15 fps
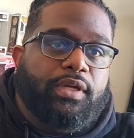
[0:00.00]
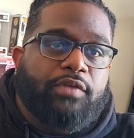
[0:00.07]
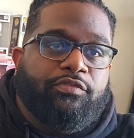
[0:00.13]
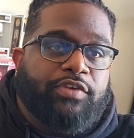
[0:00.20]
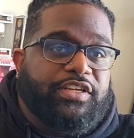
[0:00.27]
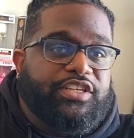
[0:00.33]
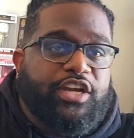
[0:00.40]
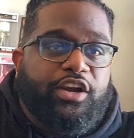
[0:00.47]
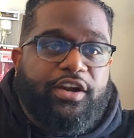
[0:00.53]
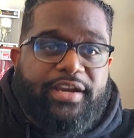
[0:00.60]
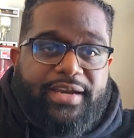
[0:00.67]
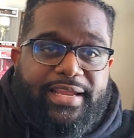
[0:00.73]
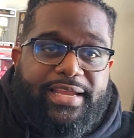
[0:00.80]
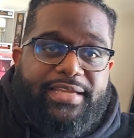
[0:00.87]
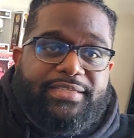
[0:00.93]

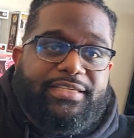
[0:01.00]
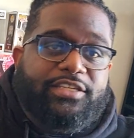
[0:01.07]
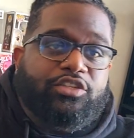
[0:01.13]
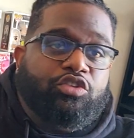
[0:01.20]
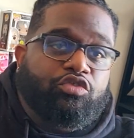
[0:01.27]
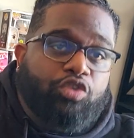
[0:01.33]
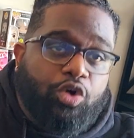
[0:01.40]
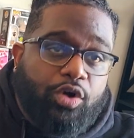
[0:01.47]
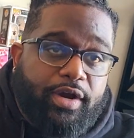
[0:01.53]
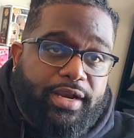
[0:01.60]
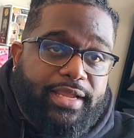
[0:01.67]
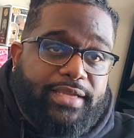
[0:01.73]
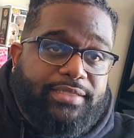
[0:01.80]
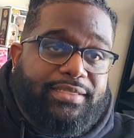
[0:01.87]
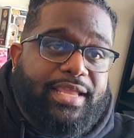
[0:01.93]
fraternities and
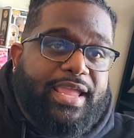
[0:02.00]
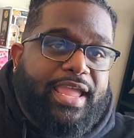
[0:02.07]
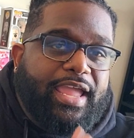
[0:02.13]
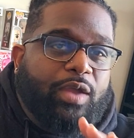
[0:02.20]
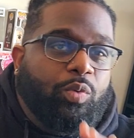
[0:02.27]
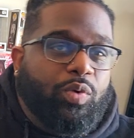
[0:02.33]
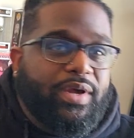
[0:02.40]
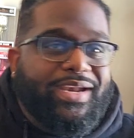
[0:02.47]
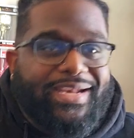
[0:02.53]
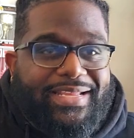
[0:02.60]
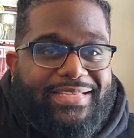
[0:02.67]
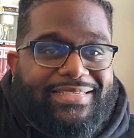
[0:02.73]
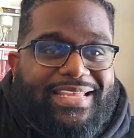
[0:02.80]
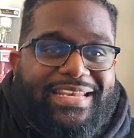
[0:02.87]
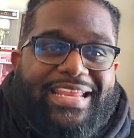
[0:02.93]
sororities and what it
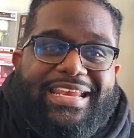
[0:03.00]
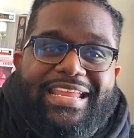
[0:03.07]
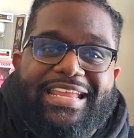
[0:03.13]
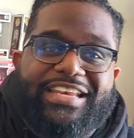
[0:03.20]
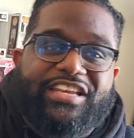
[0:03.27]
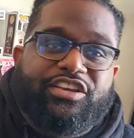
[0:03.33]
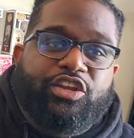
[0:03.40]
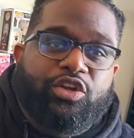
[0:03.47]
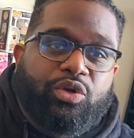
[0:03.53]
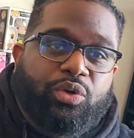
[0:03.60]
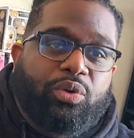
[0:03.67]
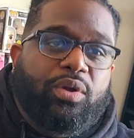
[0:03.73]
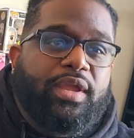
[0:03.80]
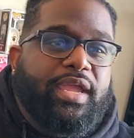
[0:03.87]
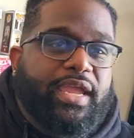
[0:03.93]
is that they need to
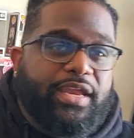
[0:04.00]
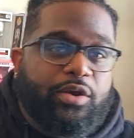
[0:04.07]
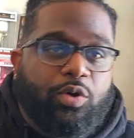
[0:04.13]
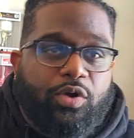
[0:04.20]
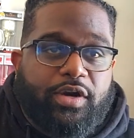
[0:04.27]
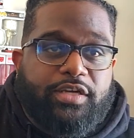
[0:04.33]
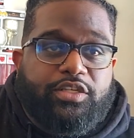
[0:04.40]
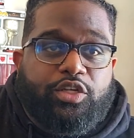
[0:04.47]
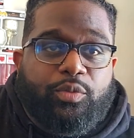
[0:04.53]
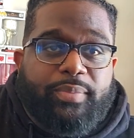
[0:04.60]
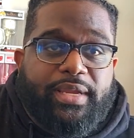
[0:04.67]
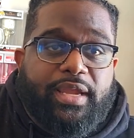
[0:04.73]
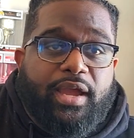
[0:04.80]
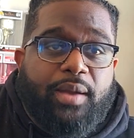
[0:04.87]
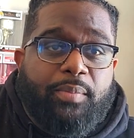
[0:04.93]
do in order to
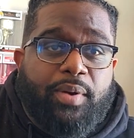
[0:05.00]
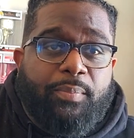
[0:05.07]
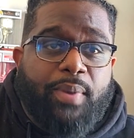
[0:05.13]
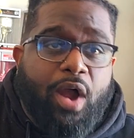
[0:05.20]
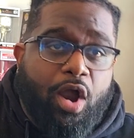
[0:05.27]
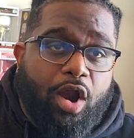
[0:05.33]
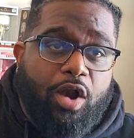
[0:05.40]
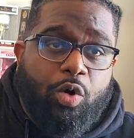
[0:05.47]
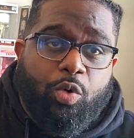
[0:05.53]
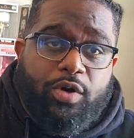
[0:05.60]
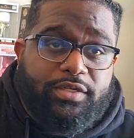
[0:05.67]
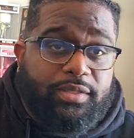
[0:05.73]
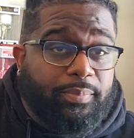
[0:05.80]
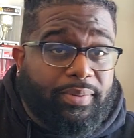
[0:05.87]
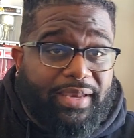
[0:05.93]
become a part or
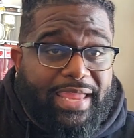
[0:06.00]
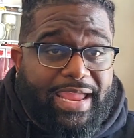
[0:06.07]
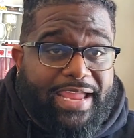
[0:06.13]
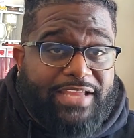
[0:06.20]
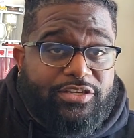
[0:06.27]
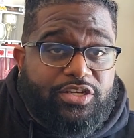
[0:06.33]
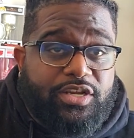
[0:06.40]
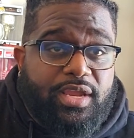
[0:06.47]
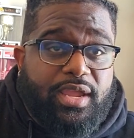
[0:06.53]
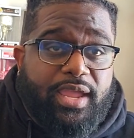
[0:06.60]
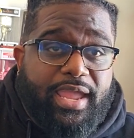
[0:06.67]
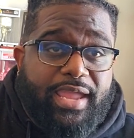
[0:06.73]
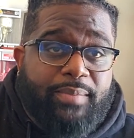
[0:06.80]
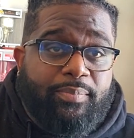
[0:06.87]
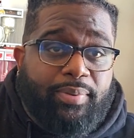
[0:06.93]
to pledge
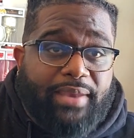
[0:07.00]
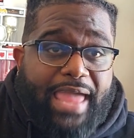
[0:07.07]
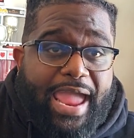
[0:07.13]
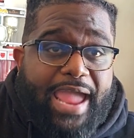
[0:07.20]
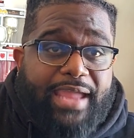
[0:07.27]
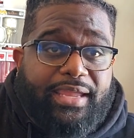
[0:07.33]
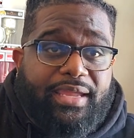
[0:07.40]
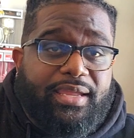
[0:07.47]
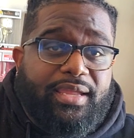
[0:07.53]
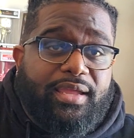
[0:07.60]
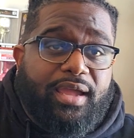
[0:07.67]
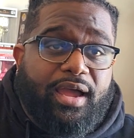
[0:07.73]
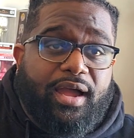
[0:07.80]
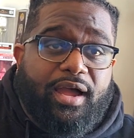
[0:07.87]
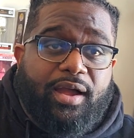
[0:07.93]
a Black
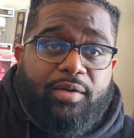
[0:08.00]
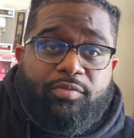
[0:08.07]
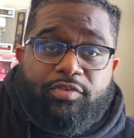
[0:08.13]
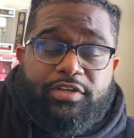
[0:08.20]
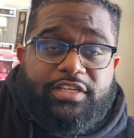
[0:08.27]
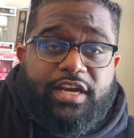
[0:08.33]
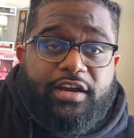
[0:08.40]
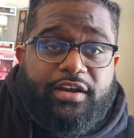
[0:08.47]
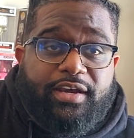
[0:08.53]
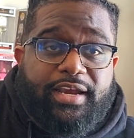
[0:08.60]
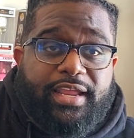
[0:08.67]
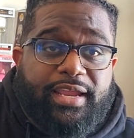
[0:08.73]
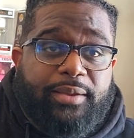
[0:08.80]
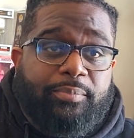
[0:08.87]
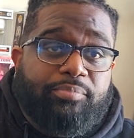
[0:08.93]
uh,
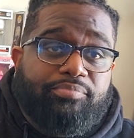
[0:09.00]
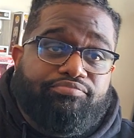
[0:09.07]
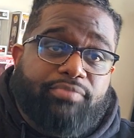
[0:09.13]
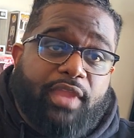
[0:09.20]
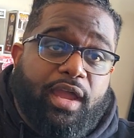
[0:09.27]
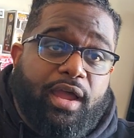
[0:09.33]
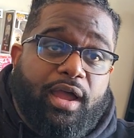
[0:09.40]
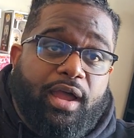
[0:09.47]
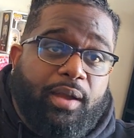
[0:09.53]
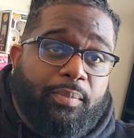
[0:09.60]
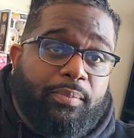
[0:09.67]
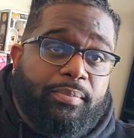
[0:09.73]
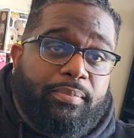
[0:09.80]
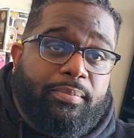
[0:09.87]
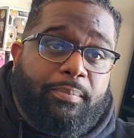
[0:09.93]
fraternity.
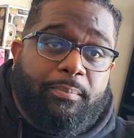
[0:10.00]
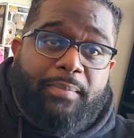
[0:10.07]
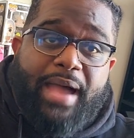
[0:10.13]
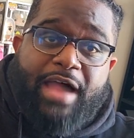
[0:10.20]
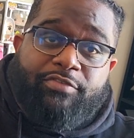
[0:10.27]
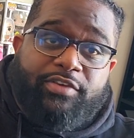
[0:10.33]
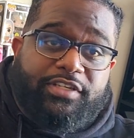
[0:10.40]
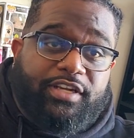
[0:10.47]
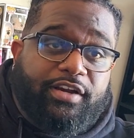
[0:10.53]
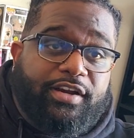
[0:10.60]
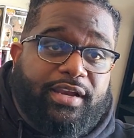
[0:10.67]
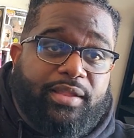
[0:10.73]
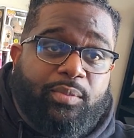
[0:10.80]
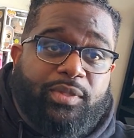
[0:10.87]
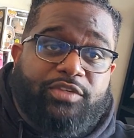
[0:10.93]
Um, my
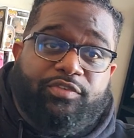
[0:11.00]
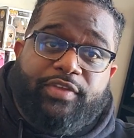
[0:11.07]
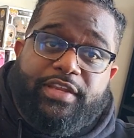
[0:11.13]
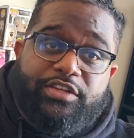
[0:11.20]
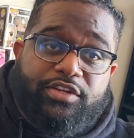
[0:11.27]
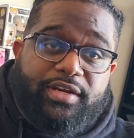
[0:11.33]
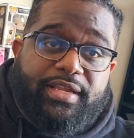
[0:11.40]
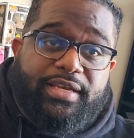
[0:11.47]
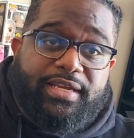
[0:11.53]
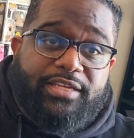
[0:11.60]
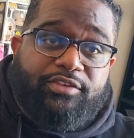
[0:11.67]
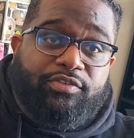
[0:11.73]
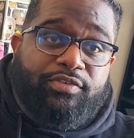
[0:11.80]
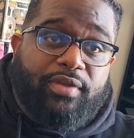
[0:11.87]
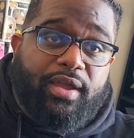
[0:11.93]
fraternity was featured in
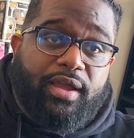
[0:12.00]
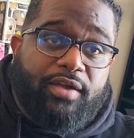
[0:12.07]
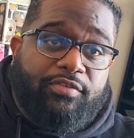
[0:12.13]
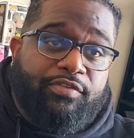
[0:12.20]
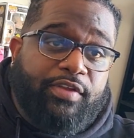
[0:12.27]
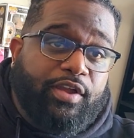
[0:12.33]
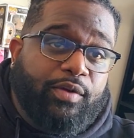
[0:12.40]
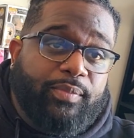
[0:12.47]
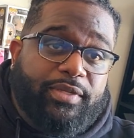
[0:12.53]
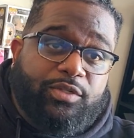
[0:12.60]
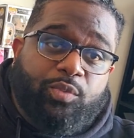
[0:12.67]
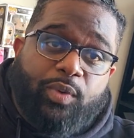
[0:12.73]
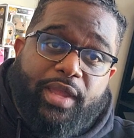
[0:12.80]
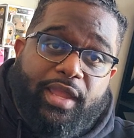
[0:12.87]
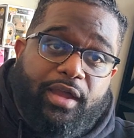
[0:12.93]
this uh, film
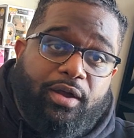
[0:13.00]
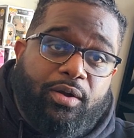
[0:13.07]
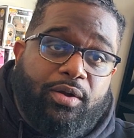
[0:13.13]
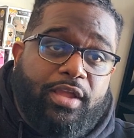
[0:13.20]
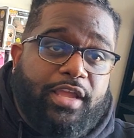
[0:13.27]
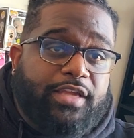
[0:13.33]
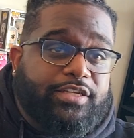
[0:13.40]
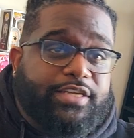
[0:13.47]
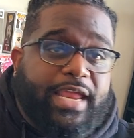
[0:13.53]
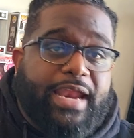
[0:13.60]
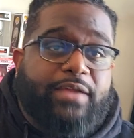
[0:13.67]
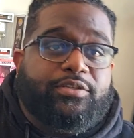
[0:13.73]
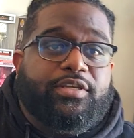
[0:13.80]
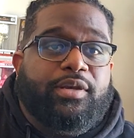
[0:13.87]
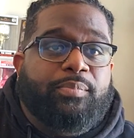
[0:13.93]
as well. Shout
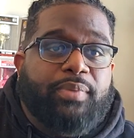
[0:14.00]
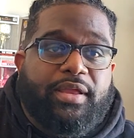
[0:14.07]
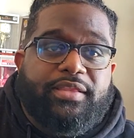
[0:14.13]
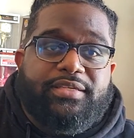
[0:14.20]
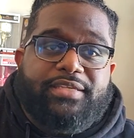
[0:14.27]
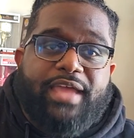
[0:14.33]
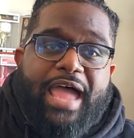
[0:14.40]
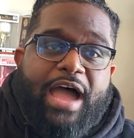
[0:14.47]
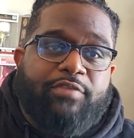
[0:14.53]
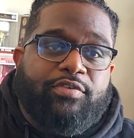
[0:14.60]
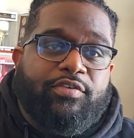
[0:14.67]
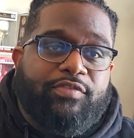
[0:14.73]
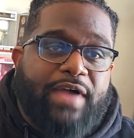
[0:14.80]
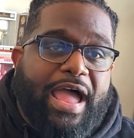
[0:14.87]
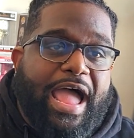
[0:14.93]
out to the brothers of Alpha
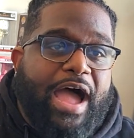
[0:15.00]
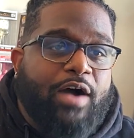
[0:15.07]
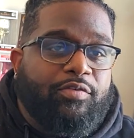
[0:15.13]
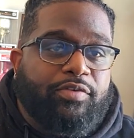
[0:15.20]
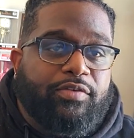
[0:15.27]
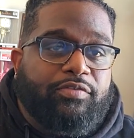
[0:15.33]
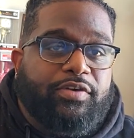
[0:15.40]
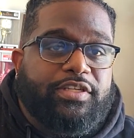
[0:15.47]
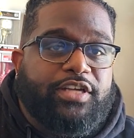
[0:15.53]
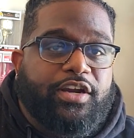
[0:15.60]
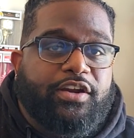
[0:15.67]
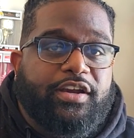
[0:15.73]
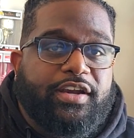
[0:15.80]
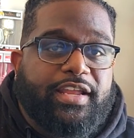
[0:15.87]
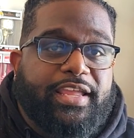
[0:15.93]
Phi Alpha
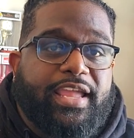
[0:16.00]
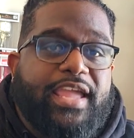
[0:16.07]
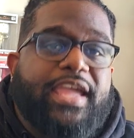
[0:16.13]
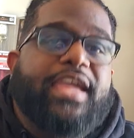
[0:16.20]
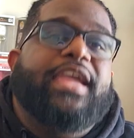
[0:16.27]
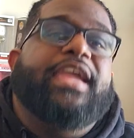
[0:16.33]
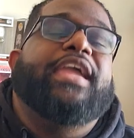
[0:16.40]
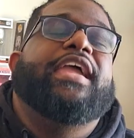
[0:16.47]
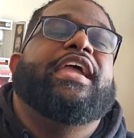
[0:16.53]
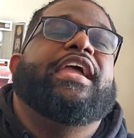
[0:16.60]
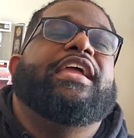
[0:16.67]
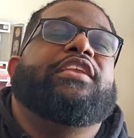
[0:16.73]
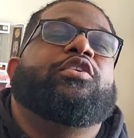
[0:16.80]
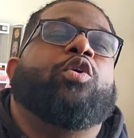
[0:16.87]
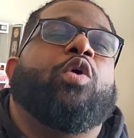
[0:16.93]
Fraternity
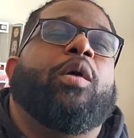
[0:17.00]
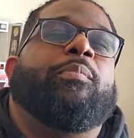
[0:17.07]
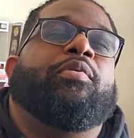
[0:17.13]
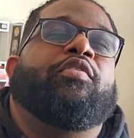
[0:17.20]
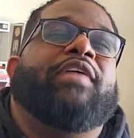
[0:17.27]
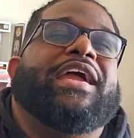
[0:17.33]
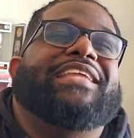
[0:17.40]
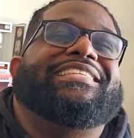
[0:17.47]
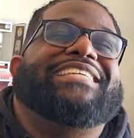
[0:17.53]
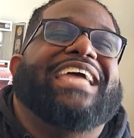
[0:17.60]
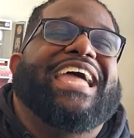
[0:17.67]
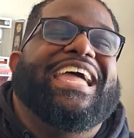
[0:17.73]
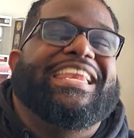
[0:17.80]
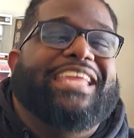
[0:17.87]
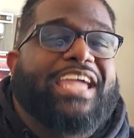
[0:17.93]

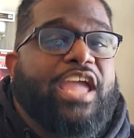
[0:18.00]
Incorporated,